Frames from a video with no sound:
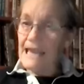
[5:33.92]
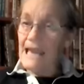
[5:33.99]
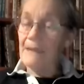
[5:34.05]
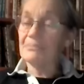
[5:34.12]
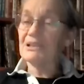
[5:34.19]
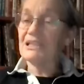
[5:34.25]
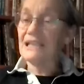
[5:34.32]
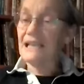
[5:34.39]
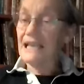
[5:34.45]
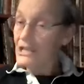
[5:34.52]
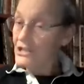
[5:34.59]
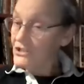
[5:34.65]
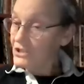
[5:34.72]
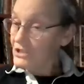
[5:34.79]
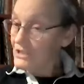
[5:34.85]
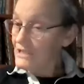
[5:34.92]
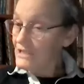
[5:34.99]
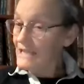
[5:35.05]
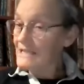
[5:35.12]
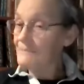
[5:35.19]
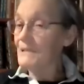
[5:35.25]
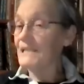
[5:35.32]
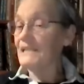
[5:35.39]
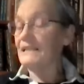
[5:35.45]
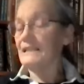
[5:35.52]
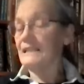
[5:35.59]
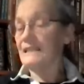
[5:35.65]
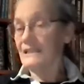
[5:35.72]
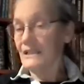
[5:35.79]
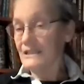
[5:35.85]
application has made
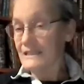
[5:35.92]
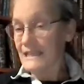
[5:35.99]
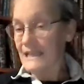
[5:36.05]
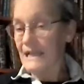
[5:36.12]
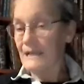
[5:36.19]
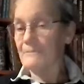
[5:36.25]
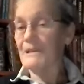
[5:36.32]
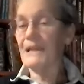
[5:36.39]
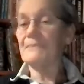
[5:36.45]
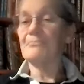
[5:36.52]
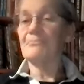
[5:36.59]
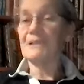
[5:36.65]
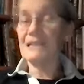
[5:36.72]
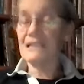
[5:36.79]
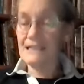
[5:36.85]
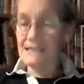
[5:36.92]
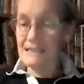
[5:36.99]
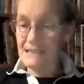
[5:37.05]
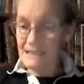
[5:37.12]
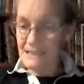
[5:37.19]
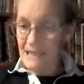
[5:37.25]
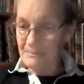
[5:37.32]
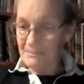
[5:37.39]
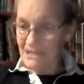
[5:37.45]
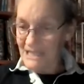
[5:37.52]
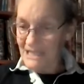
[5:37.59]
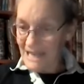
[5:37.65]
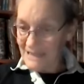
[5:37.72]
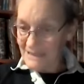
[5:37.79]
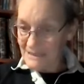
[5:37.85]
it in on time and been
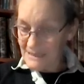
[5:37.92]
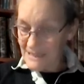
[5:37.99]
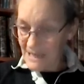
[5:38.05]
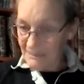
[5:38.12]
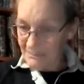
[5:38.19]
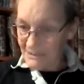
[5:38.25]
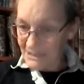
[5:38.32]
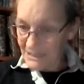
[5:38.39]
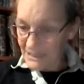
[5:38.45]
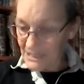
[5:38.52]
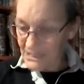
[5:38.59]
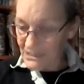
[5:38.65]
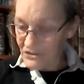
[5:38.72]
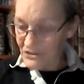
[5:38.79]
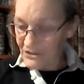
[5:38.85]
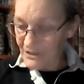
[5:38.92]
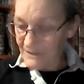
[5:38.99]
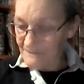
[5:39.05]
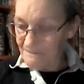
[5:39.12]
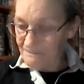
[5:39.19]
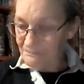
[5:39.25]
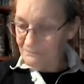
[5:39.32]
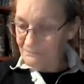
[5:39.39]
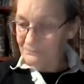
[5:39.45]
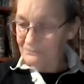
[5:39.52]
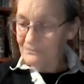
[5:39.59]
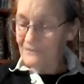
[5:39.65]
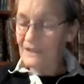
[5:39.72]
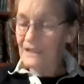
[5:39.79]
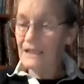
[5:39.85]
accepted as an application,
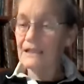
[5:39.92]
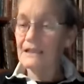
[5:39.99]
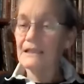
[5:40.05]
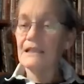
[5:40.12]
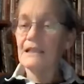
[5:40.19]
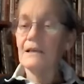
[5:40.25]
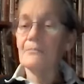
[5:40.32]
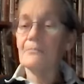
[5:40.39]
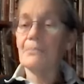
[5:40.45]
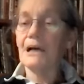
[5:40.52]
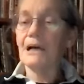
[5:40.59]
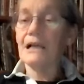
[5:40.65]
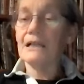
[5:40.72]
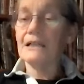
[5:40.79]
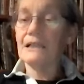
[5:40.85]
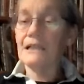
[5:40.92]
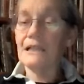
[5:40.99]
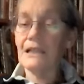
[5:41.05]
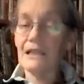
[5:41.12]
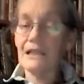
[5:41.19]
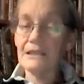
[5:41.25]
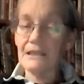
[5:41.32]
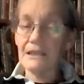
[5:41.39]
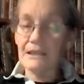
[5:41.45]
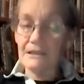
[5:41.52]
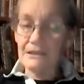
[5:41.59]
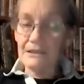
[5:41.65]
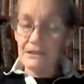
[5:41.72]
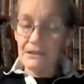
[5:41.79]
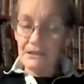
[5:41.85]
but
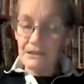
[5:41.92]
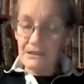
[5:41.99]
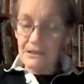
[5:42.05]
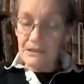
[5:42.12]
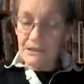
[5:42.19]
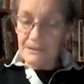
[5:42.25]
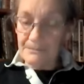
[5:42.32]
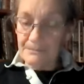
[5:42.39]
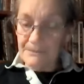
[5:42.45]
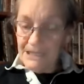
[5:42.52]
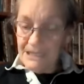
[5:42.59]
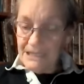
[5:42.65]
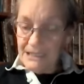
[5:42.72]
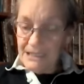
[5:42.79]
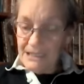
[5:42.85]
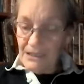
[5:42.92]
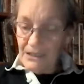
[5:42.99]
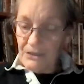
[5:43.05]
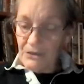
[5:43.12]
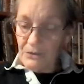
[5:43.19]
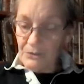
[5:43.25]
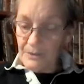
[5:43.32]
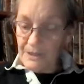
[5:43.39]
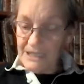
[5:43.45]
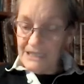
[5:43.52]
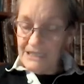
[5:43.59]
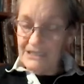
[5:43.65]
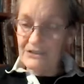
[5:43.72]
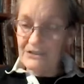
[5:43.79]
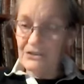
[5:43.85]
the committee
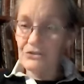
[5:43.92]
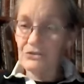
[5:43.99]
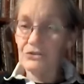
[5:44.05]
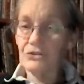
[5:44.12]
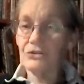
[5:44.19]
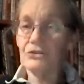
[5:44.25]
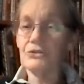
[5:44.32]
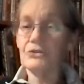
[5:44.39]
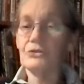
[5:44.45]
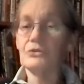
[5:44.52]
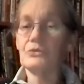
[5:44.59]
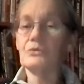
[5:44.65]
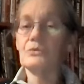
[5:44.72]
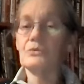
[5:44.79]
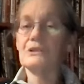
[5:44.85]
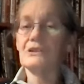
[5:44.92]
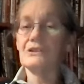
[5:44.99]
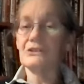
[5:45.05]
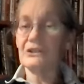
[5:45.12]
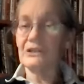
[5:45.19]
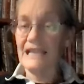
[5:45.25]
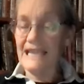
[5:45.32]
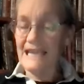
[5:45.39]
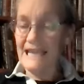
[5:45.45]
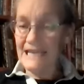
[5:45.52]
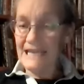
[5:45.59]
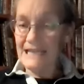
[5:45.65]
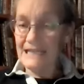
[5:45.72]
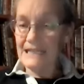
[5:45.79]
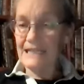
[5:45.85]
agreed to
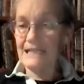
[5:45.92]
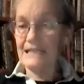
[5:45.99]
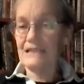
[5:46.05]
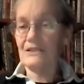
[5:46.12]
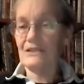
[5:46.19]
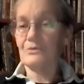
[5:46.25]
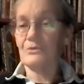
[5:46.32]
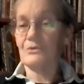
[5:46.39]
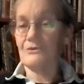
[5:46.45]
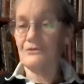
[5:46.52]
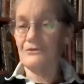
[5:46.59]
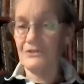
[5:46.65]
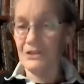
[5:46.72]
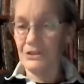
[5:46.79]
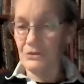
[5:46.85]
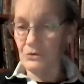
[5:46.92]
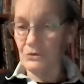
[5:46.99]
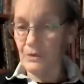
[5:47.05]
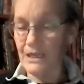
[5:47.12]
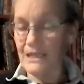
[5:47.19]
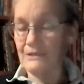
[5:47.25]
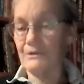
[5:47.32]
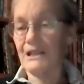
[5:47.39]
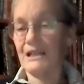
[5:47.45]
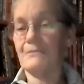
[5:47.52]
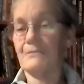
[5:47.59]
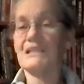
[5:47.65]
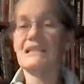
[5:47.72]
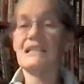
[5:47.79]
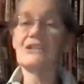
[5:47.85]
delay its review and
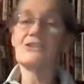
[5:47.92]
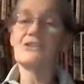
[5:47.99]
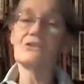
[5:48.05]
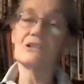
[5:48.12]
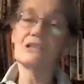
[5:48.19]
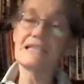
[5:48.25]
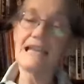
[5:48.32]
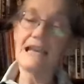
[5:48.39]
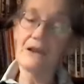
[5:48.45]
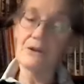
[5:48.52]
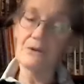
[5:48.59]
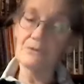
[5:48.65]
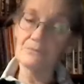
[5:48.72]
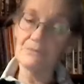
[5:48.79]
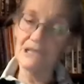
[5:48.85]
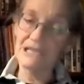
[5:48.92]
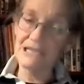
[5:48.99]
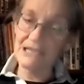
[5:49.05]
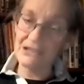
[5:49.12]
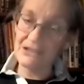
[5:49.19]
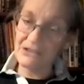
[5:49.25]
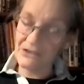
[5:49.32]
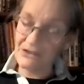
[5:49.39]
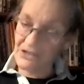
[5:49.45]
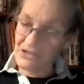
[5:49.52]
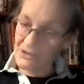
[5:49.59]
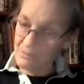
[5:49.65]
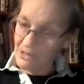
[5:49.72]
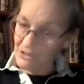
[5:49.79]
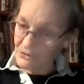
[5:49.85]
recommendation to town meeting mm-hmm. until the
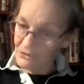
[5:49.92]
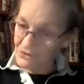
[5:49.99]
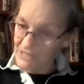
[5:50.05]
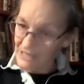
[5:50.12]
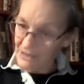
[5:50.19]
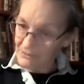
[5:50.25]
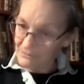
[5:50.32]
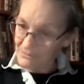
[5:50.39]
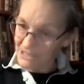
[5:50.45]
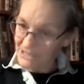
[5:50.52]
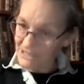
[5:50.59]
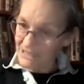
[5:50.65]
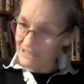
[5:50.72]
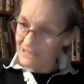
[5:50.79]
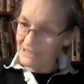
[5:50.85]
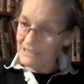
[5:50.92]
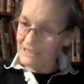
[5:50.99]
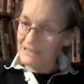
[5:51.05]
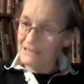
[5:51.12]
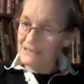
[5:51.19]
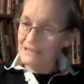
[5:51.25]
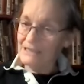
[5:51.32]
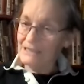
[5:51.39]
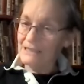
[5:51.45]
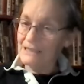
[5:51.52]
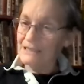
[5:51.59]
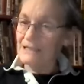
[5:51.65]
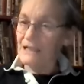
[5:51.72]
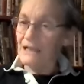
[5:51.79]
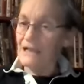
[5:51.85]
special town meeting
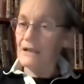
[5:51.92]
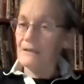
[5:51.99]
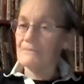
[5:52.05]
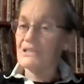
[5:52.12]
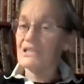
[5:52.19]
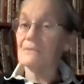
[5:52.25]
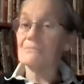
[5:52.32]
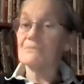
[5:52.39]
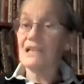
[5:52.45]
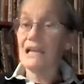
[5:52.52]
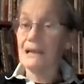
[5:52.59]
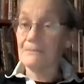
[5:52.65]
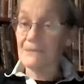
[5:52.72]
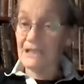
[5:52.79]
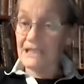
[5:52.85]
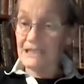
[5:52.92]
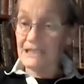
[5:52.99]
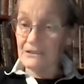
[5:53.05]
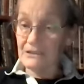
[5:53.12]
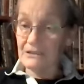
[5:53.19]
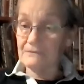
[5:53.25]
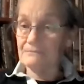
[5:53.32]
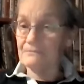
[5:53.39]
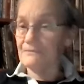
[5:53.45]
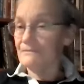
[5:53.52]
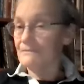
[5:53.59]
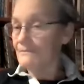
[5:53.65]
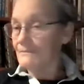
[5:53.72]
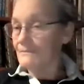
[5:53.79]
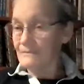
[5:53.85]
um, sometime later
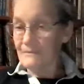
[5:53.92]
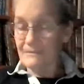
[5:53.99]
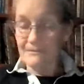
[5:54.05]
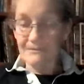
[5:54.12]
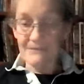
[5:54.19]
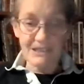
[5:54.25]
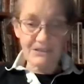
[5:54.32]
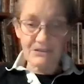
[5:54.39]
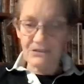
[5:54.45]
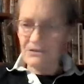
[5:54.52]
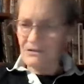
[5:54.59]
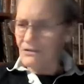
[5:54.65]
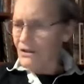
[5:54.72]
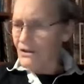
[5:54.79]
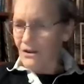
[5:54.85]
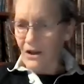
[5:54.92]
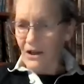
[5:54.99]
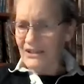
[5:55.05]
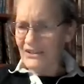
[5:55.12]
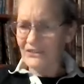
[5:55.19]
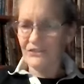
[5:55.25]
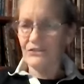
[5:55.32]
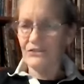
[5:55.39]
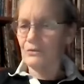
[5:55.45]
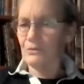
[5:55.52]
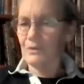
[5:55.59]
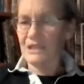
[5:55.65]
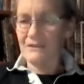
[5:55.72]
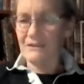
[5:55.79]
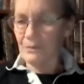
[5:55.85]
in August or
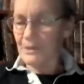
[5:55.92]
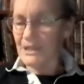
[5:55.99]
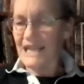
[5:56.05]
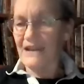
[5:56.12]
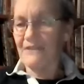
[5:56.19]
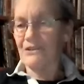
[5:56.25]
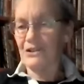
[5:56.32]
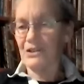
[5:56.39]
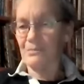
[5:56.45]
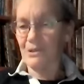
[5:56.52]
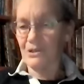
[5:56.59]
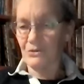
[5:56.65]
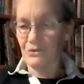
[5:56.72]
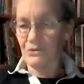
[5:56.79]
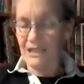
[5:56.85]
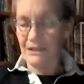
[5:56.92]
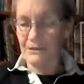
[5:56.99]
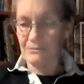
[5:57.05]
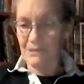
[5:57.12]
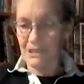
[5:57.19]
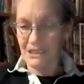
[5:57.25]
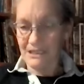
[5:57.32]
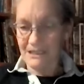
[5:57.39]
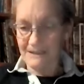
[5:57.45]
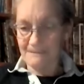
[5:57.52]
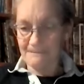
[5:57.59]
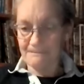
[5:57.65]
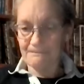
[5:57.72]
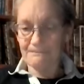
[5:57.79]
whenever we have our special town meeting.